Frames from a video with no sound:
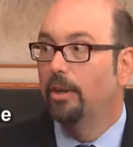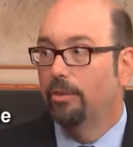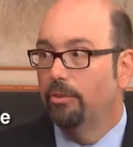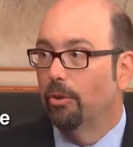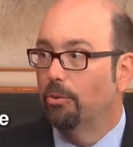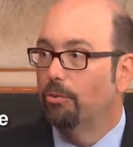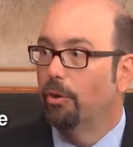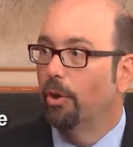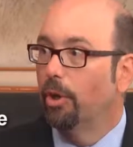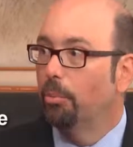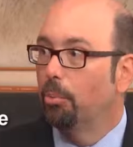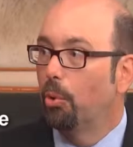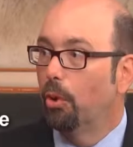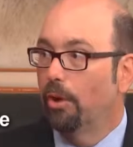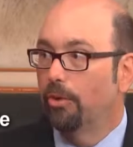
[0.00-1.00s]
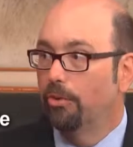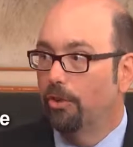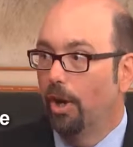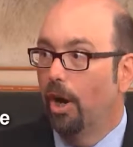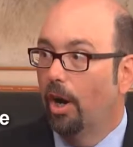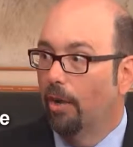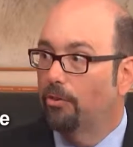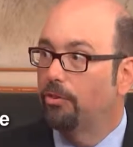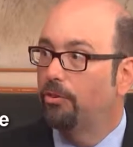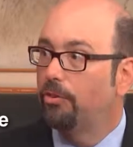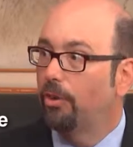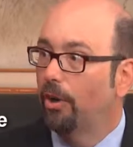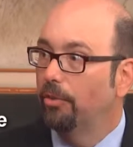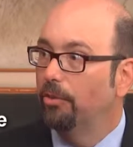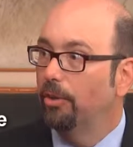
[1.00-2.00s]
So it's very important to us
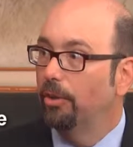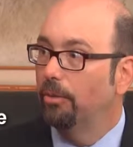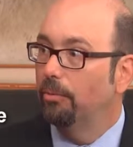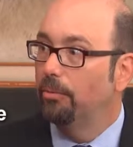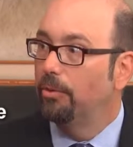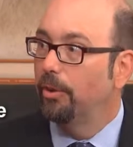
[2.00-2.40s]
to, to,